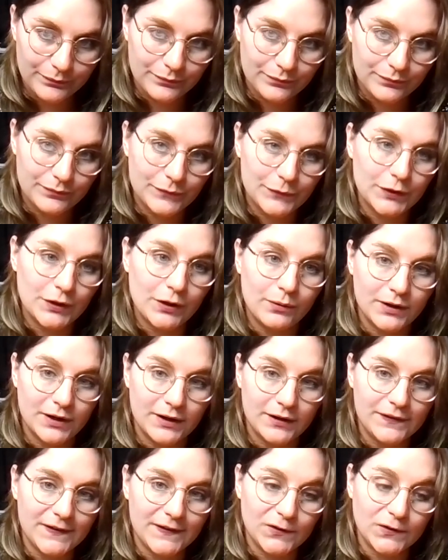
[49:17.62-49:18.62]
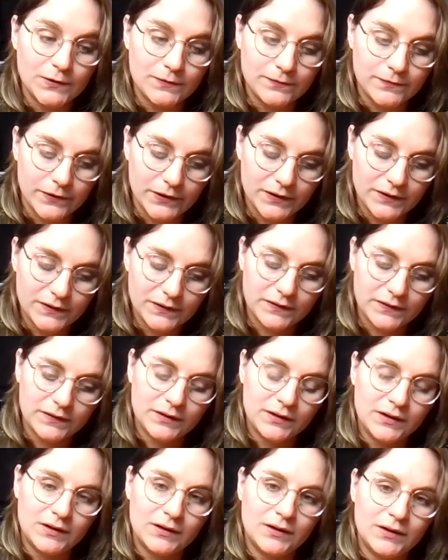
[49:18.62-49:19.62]
No one else has your voice.
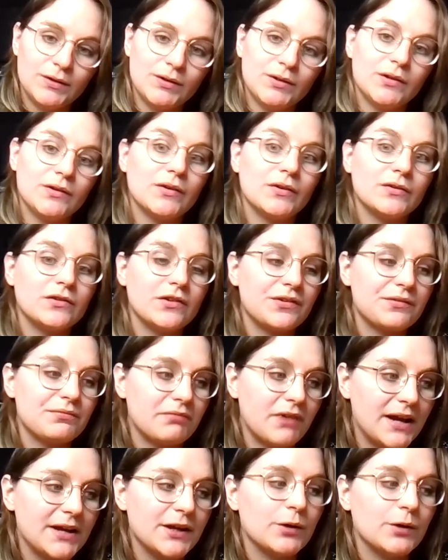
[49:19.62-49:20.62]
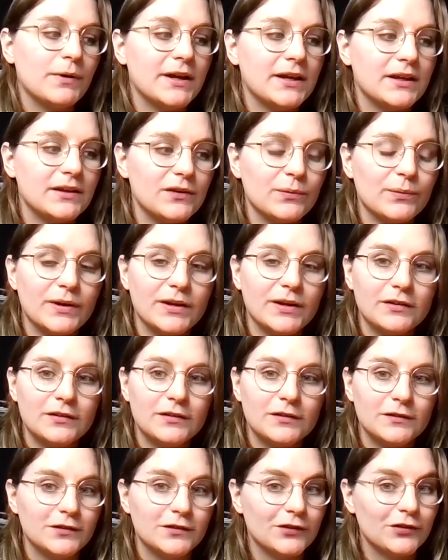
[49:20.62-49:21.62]
So just write your way into it.
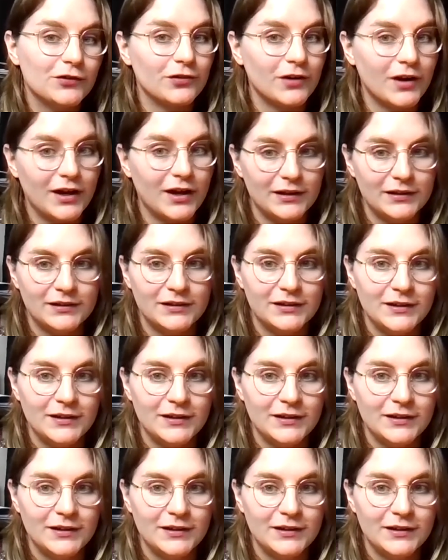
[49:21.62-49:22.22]
Just try.